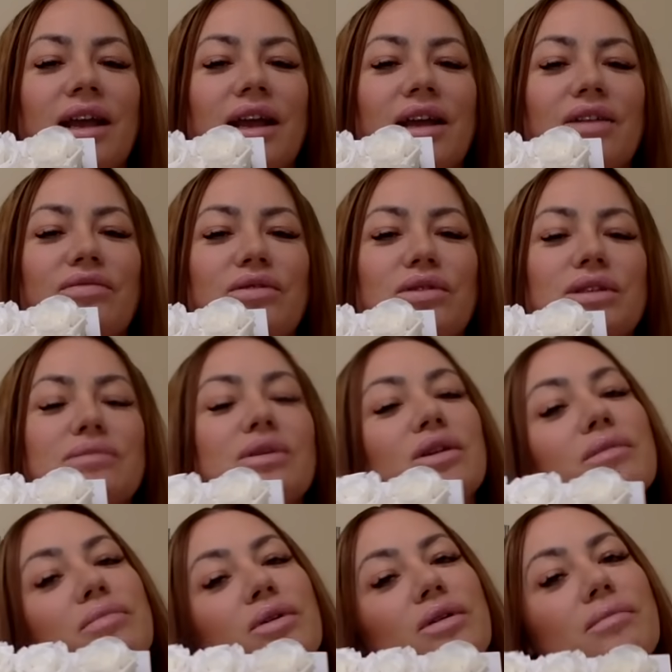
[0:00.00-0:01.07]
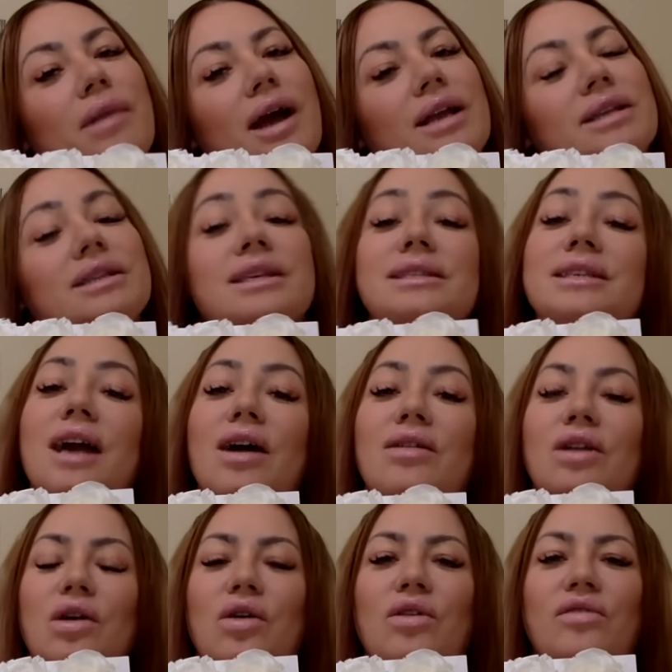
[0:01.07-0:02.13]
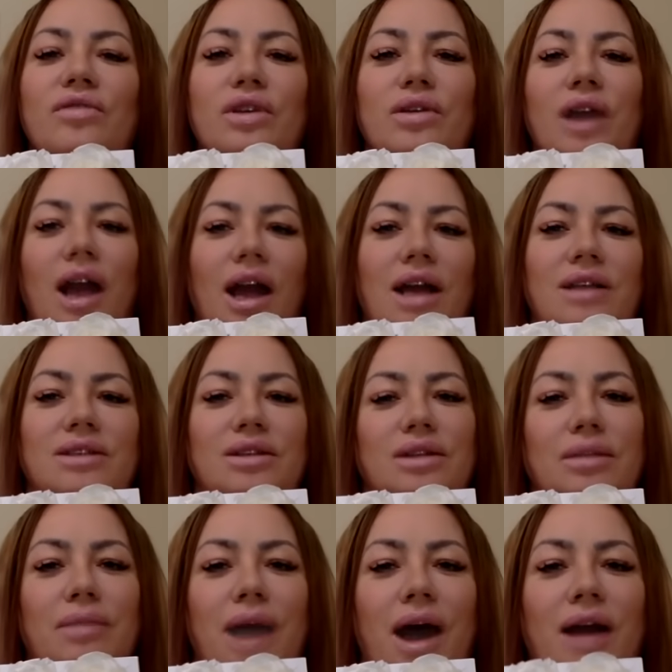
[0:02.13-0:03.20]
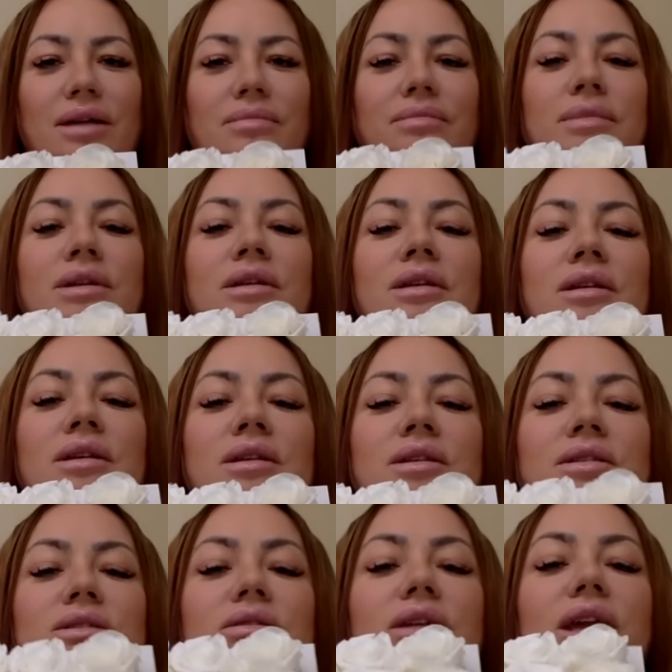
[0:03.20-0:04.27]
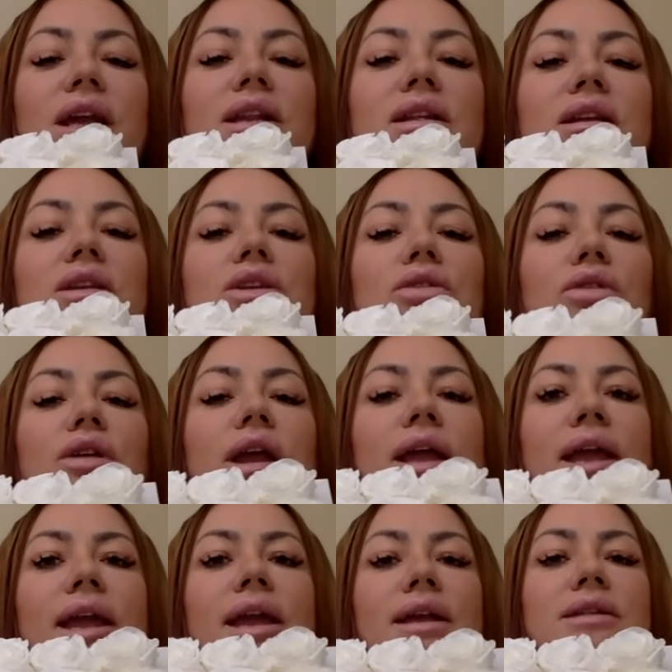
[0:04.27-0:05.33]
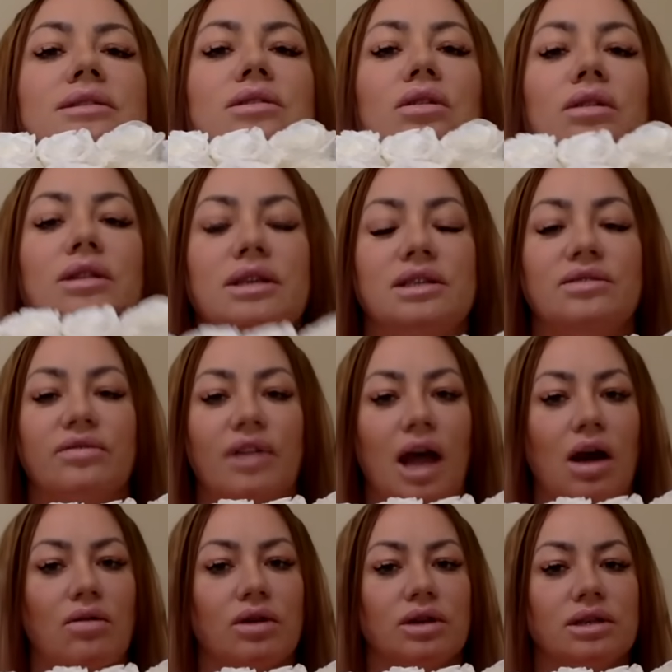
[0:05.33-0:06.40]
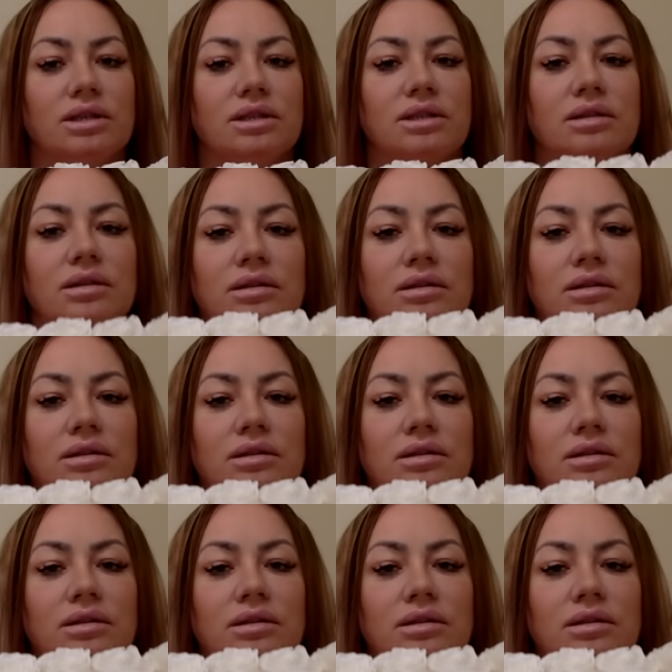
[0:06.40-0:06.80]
And of course, I'm gonna put my discount code for you guys on the bottom. So get your hands on these flowers.